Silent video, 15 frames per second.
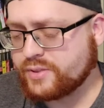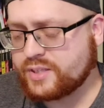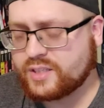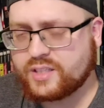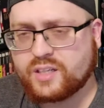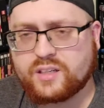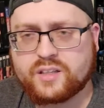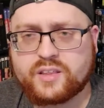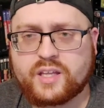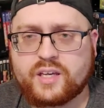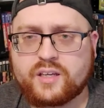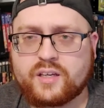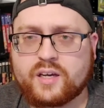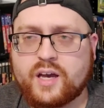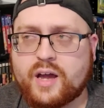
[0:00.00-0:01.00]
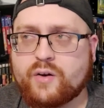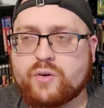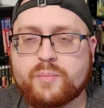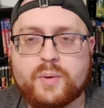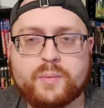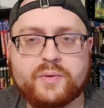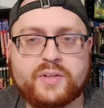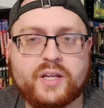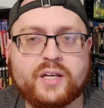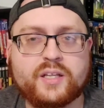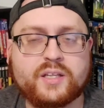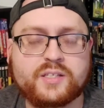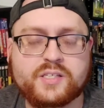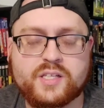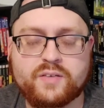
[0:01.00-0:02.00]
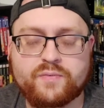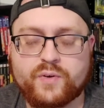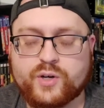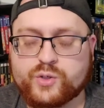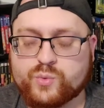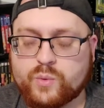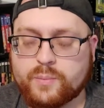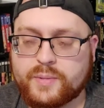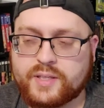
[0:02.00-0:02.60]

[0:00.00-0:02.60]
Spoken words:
they did a thing, I don't remember if they did this in the first one,